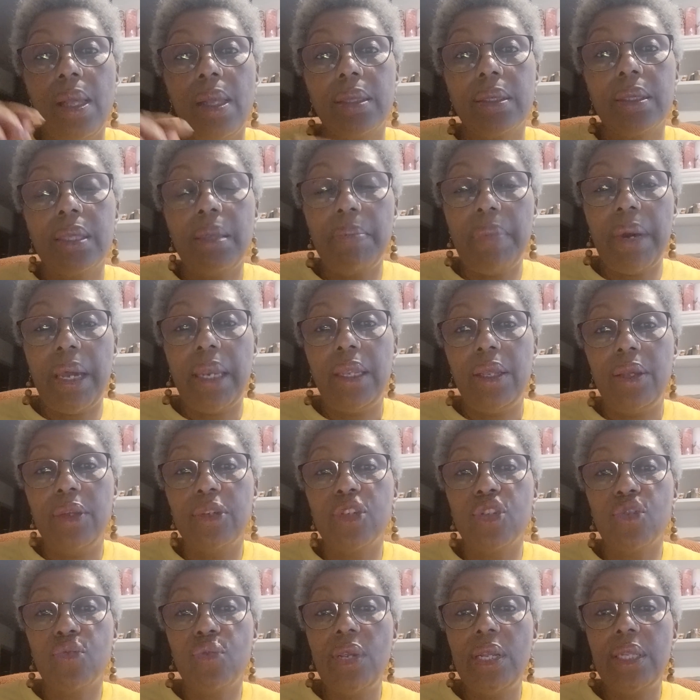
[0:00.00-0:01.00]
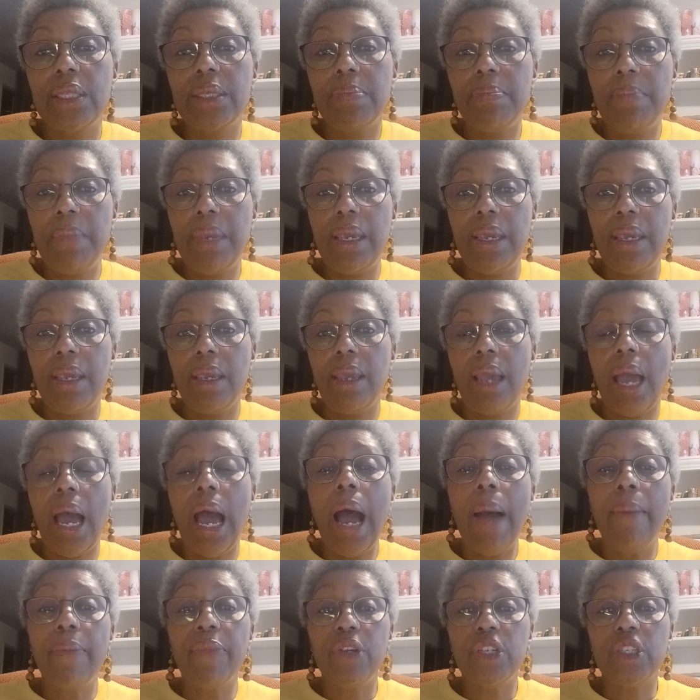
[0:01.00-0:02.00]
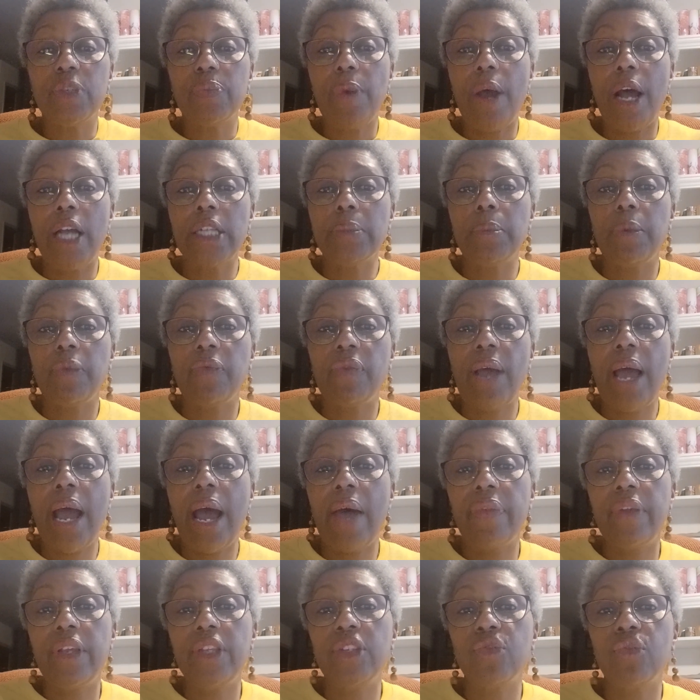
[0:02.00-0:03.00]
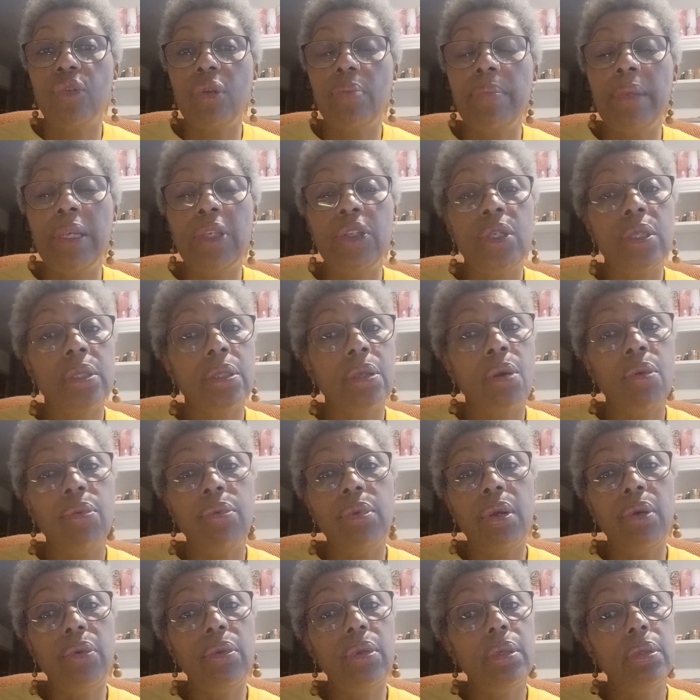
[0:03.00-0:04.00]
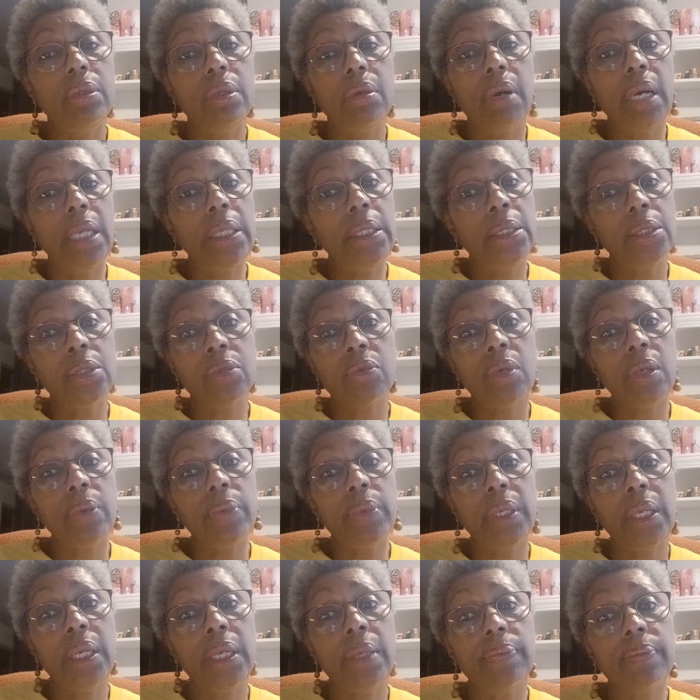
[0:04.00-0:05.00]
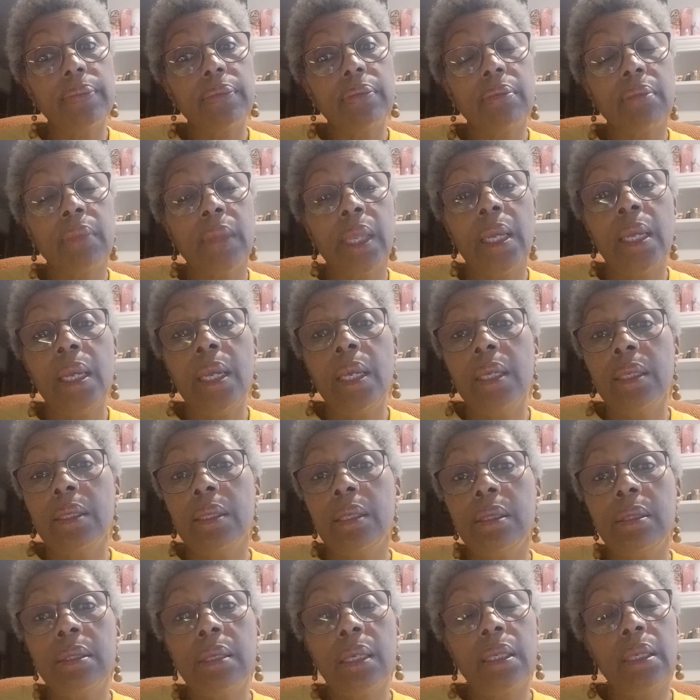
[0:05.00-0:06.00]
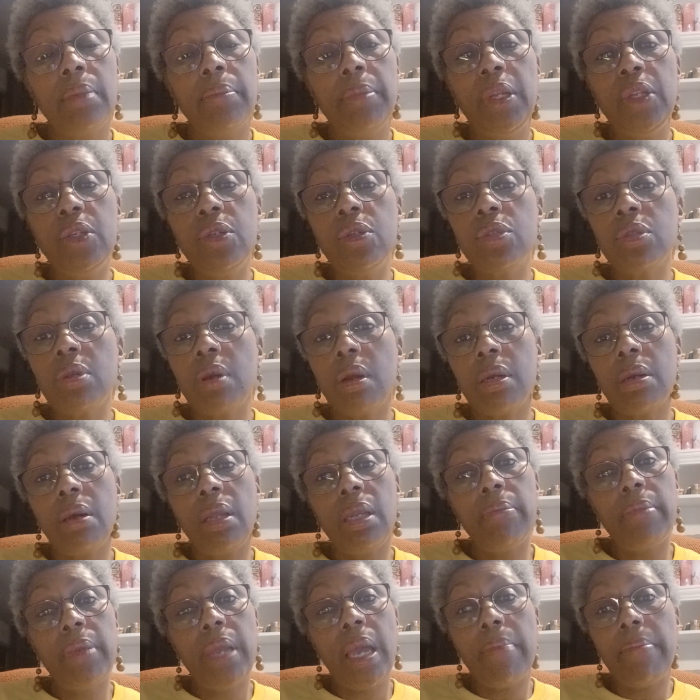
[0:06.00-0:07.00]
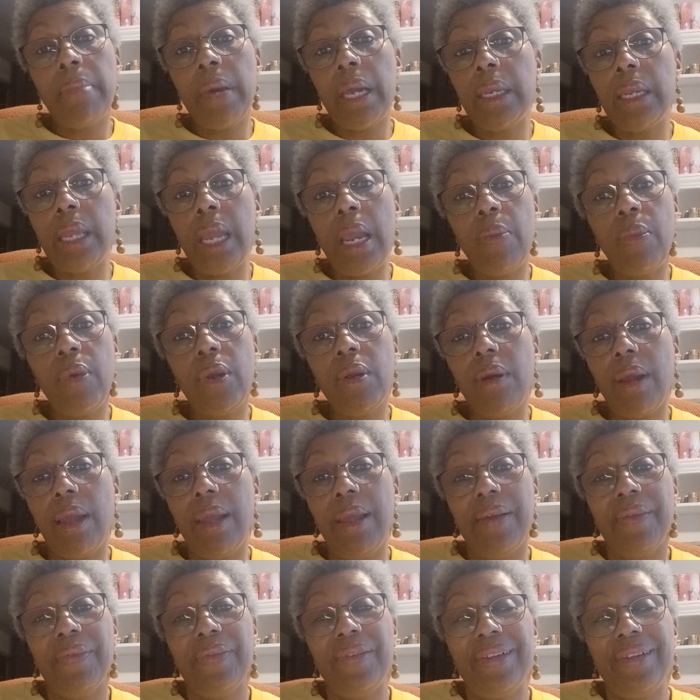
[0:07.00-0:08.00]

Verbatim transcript: somebody else treats me. I'm responsible for how they treat me. She said, oh, no, no, no, I disagree with that. She said, the minute you start calling me out my name, we're going